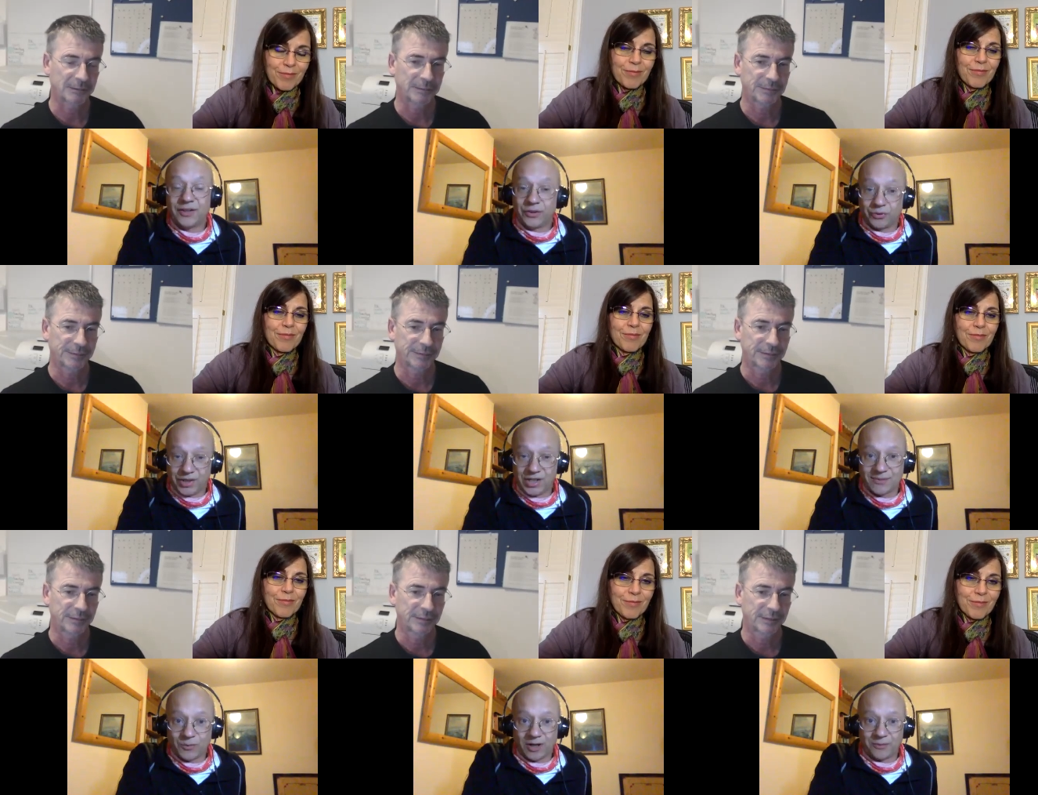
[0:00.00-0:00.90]
Speaker 1: the
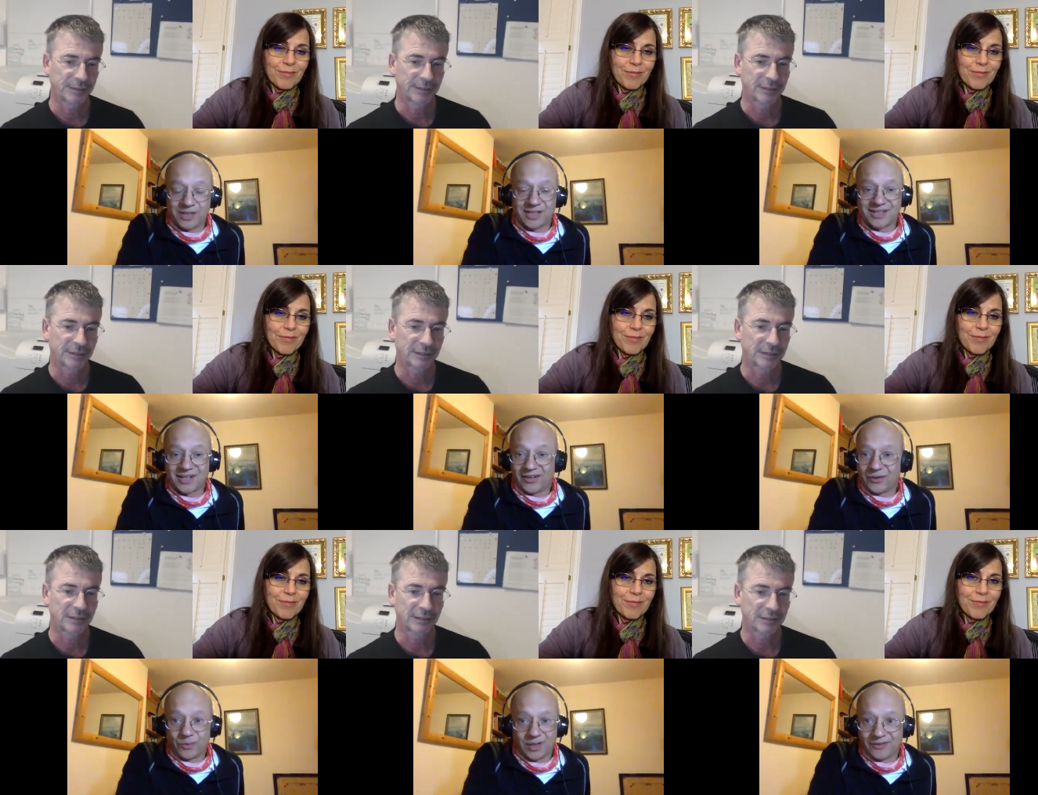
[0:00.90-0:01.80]
reason why we start
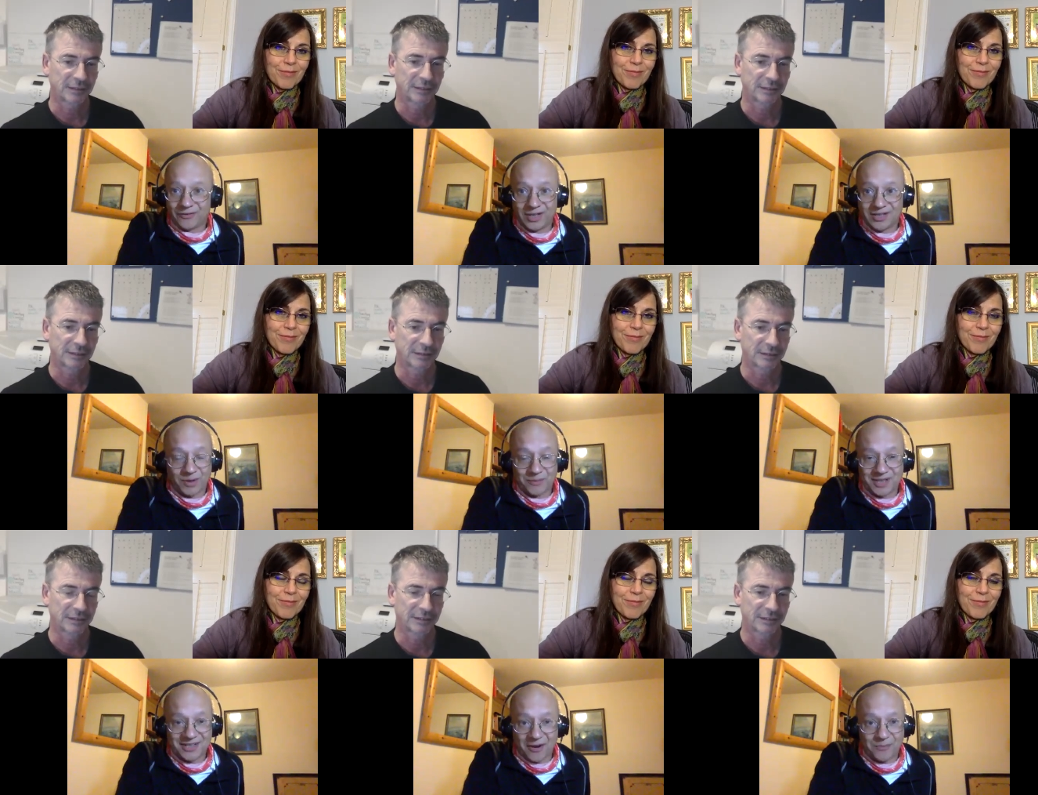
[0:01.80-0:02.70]
the, reason why we
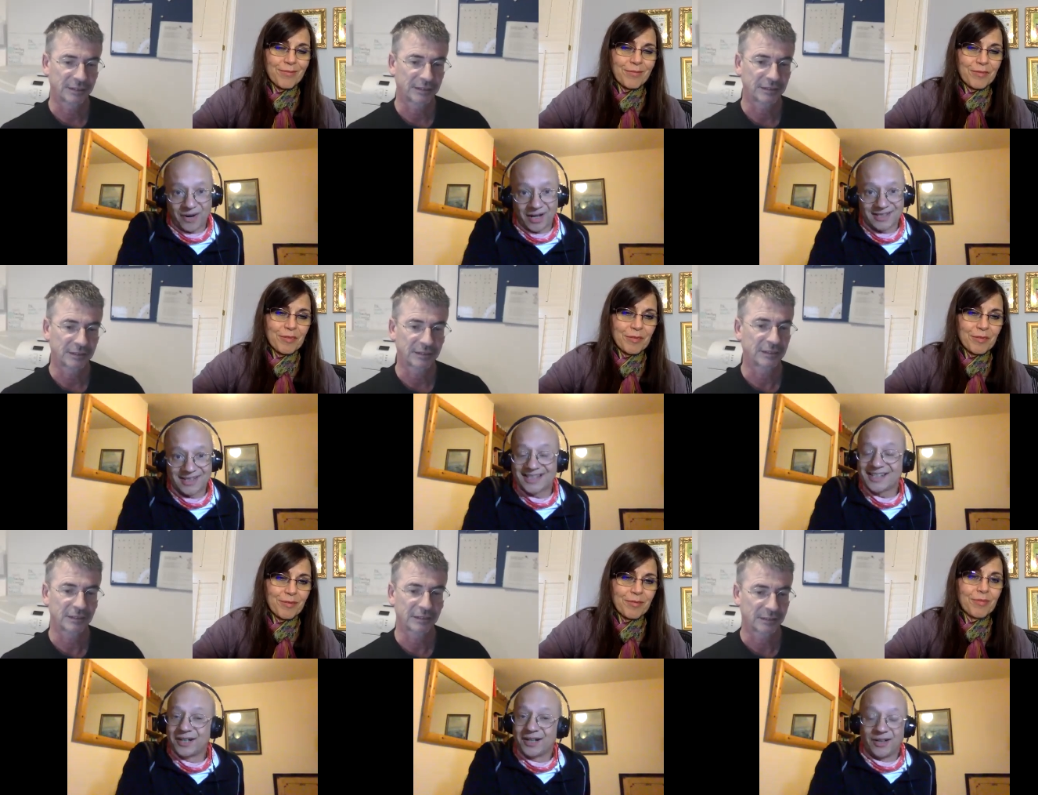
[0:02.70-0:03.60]
start practice,
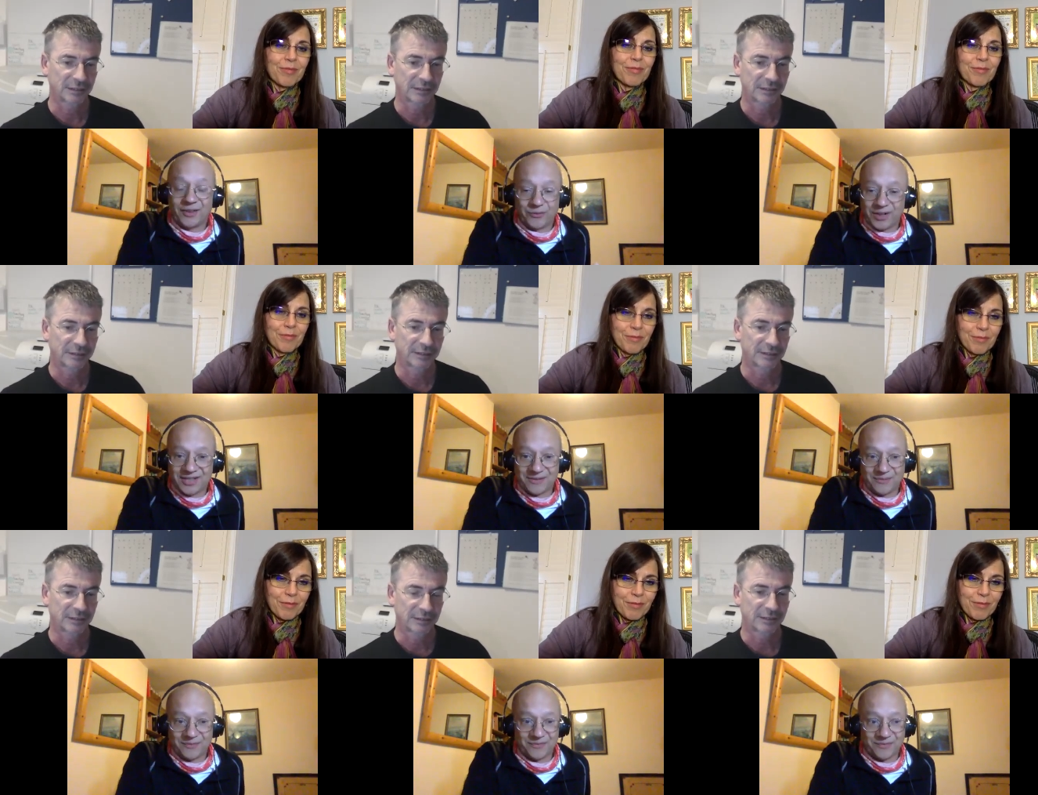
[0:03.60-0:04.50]
the
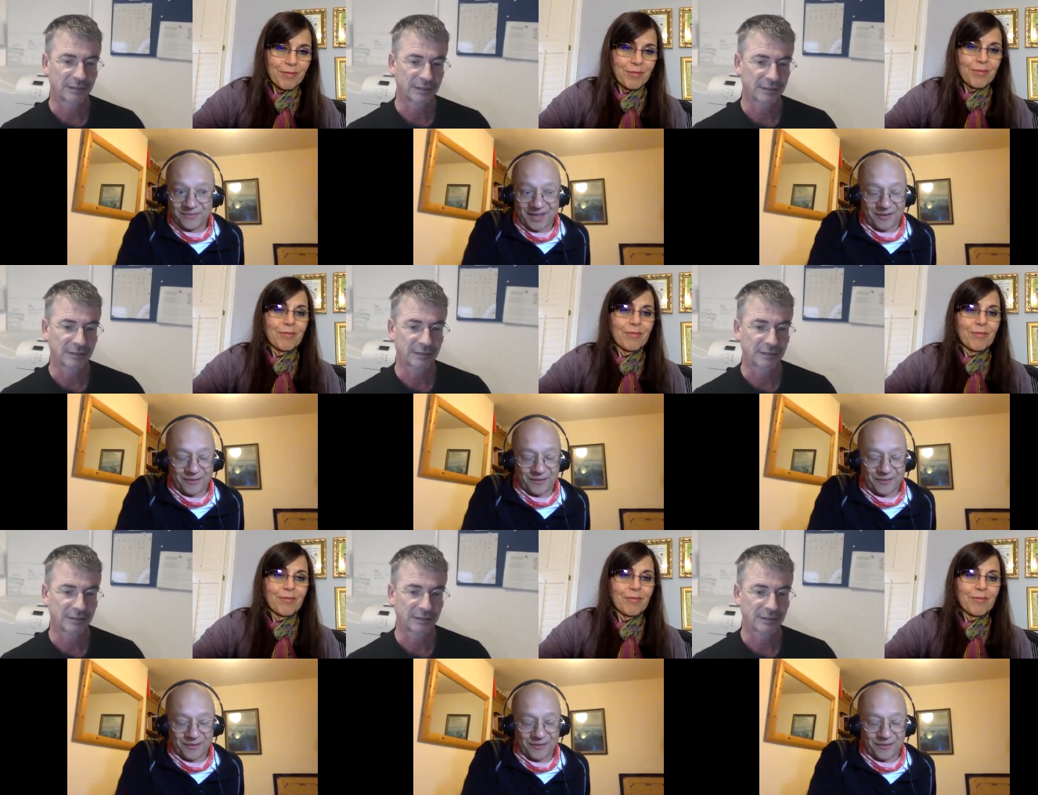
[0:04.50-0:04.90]
reason uh,